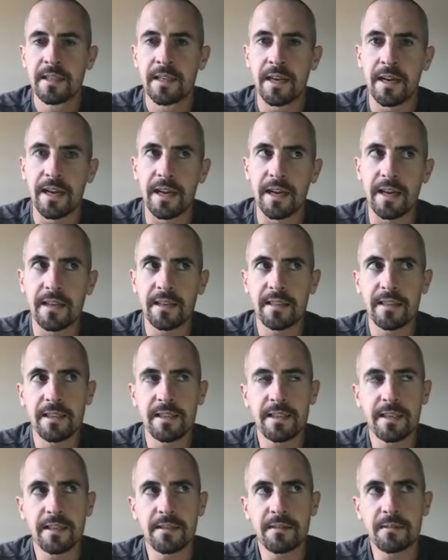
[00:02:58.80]
I, I,
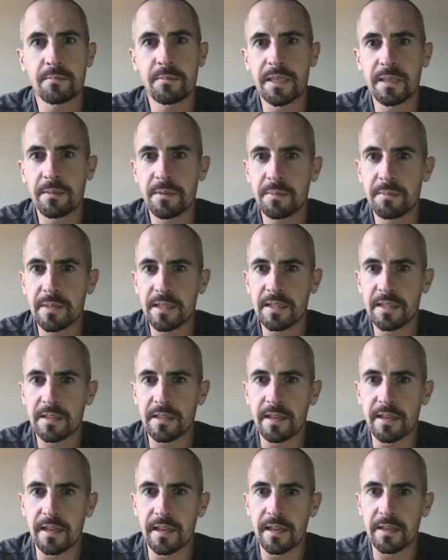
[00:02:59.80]
think I'd maybe be
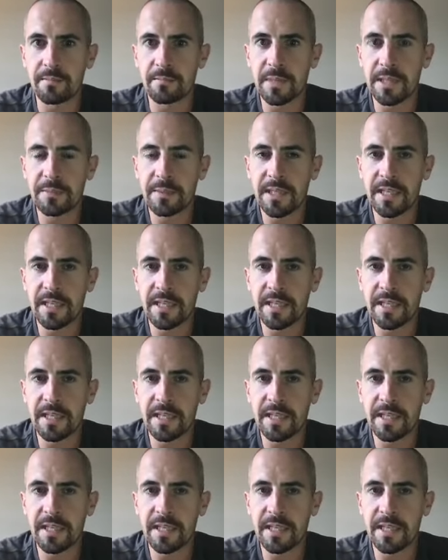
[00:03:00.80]
I'd maybe